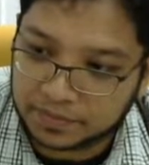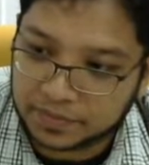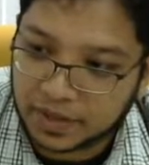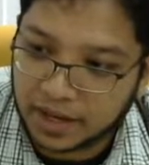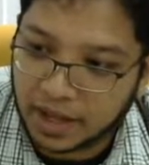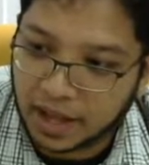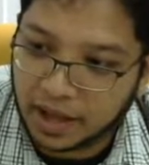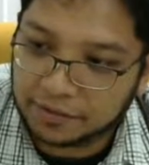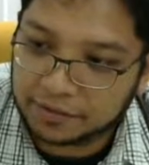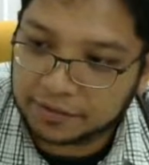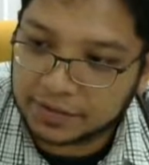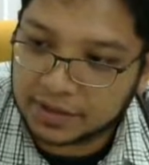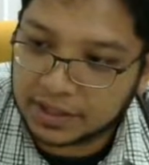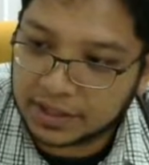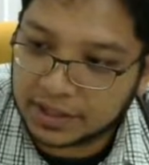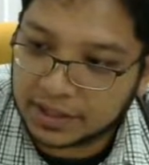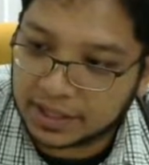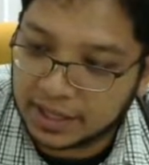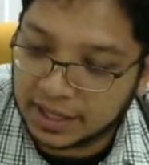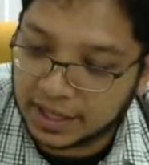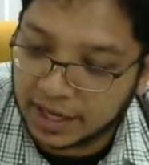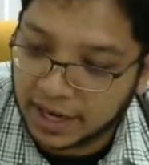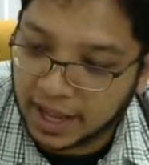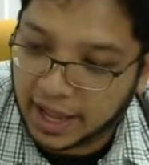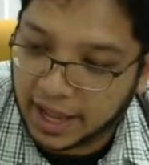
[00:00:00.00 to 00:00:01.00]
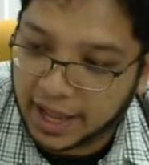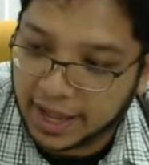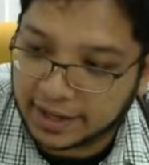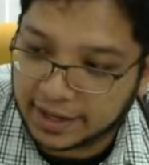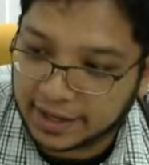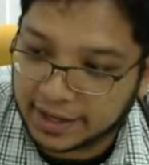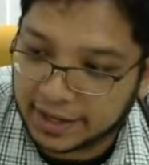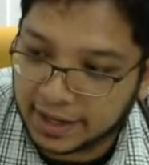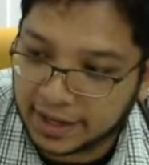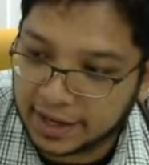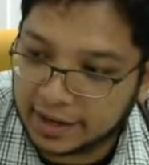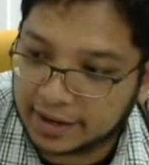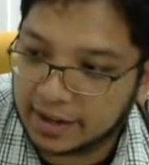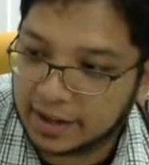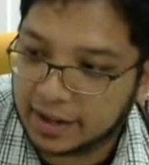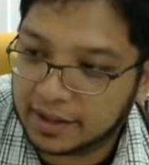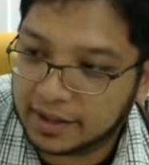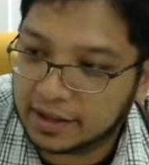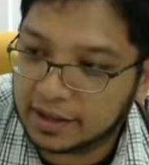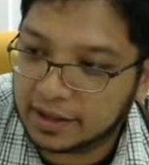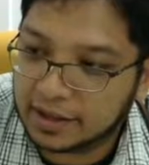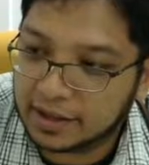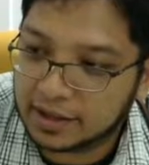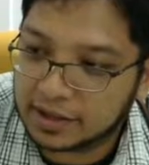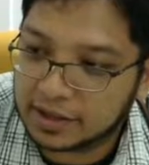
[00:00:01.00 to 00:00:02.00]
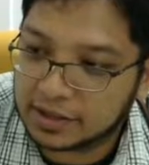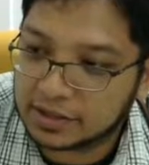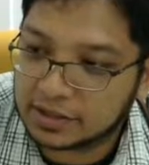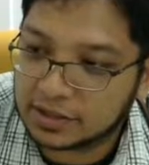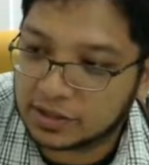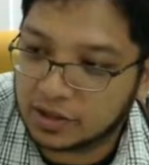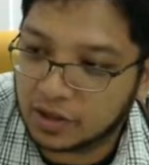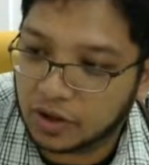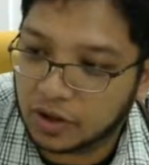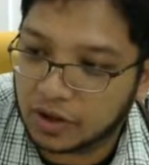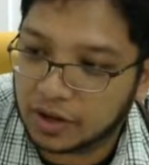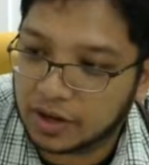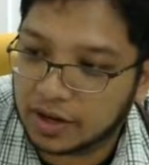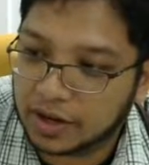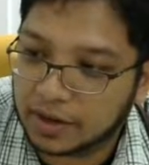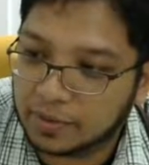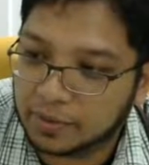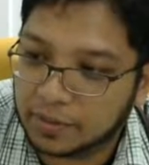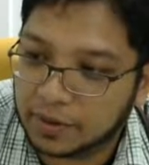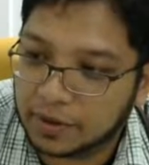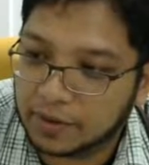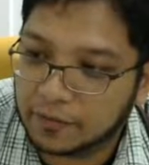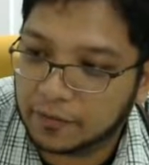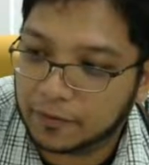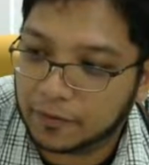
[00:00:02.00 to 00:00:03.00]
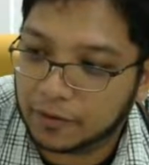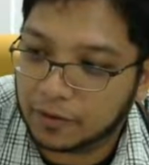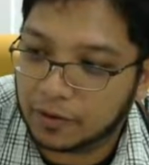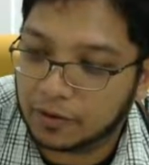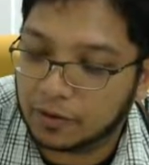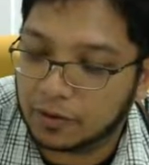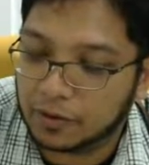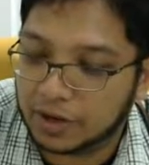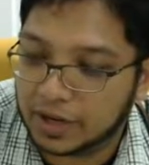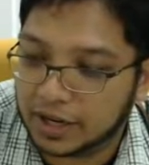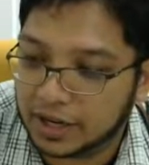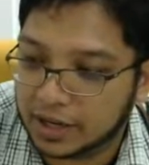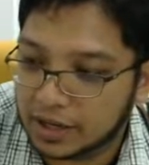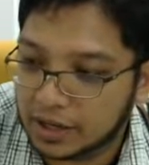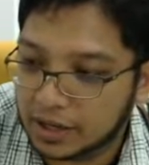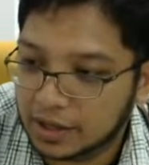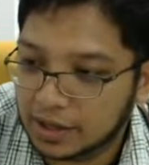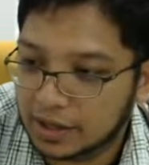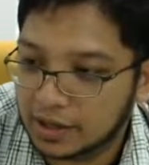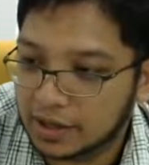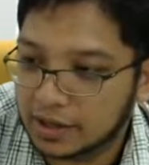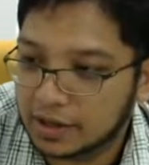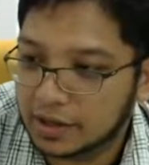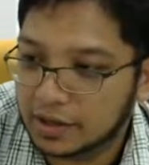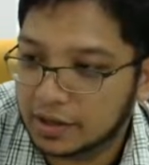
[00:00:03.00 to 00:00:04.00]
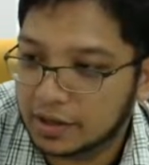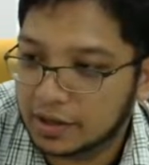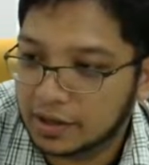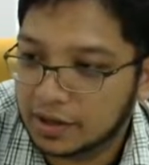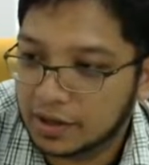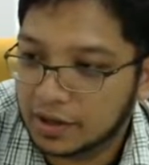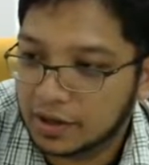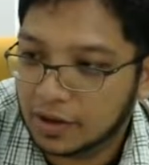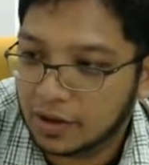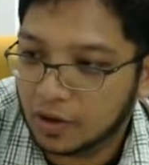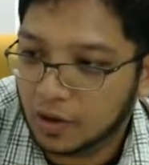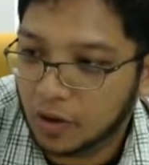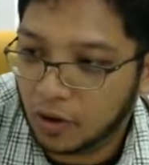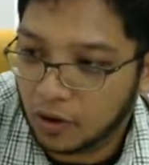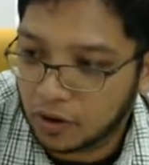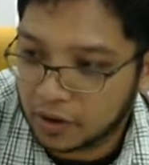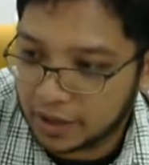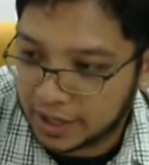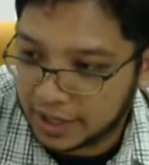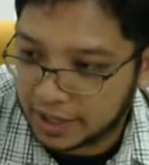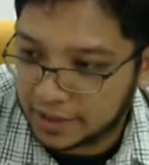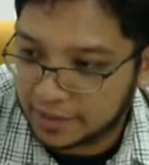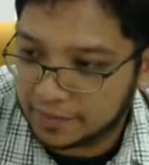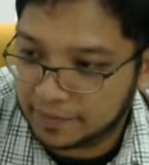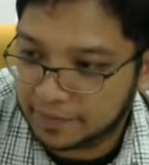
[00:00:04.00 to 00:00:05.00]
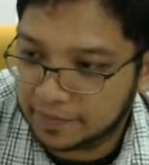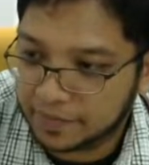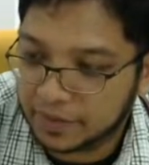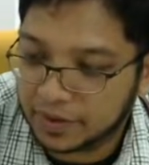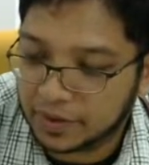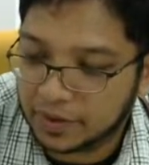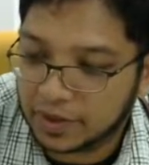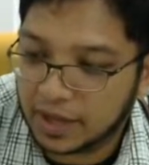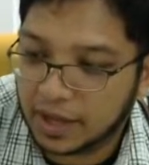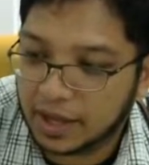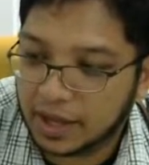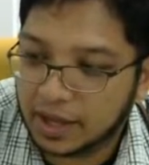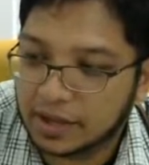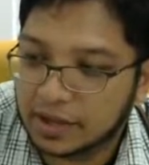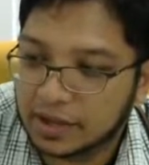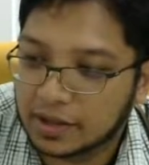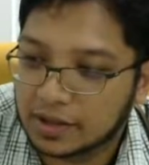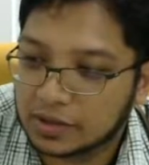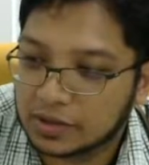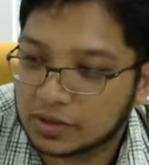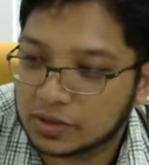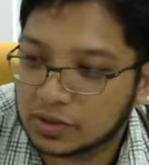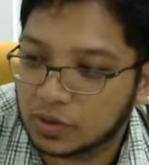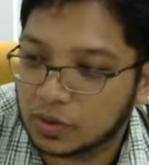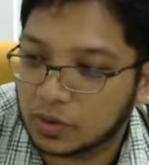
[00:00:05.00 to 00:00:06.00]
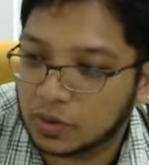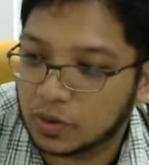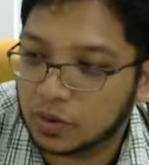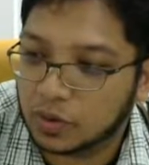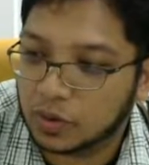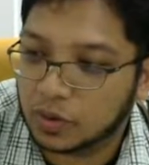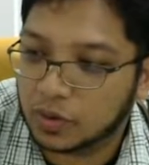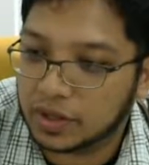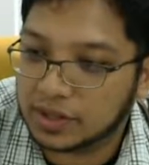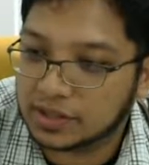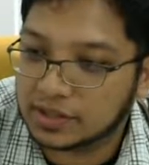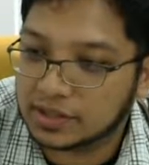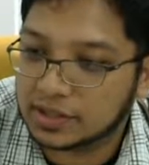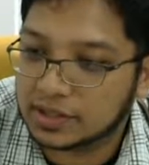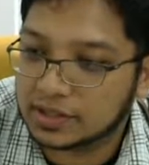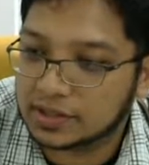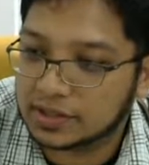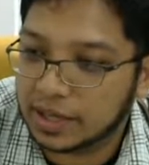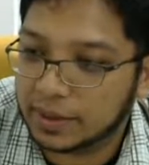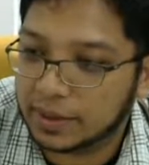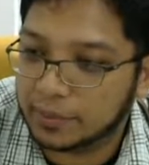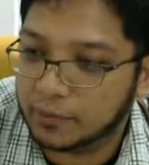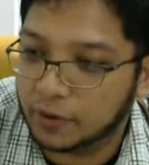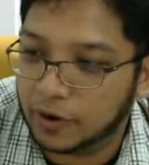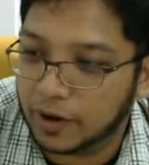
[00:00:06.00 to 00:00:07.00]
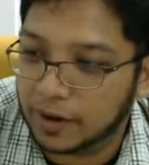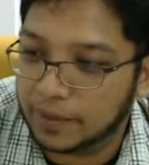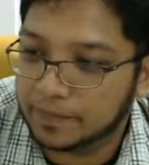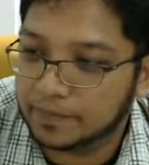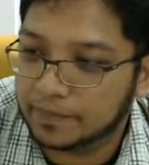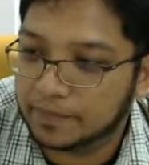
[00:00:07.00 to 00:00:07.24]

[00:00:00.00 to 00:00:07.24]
after the AND gate, and here is not before the OR gate. Okay, so it's the same one.